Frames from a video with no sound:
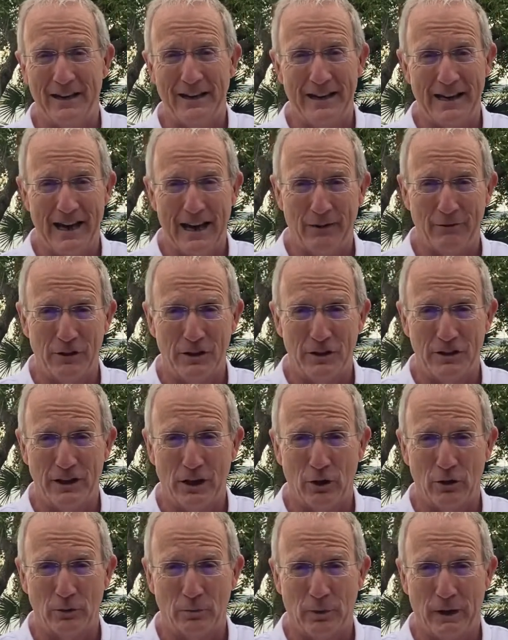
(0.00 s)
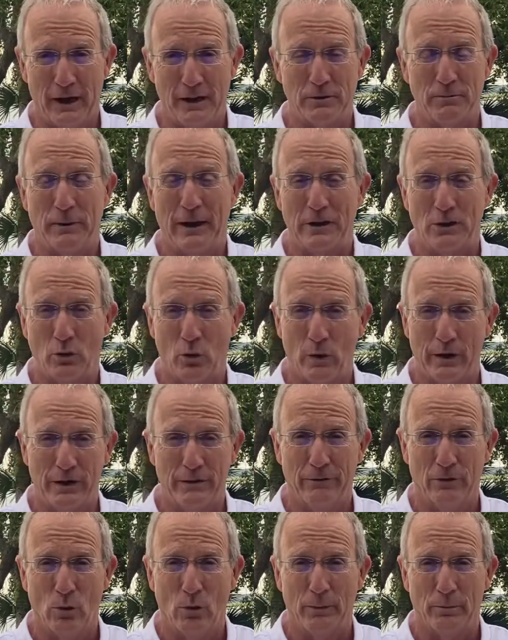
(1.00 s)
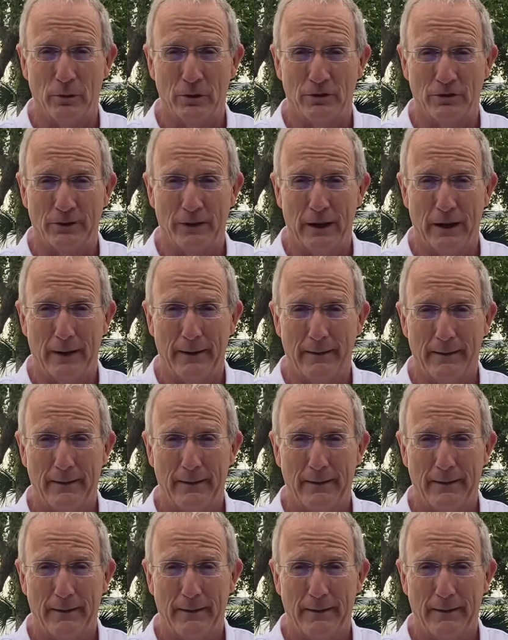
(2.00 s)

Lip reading: the average sales price, by 24%.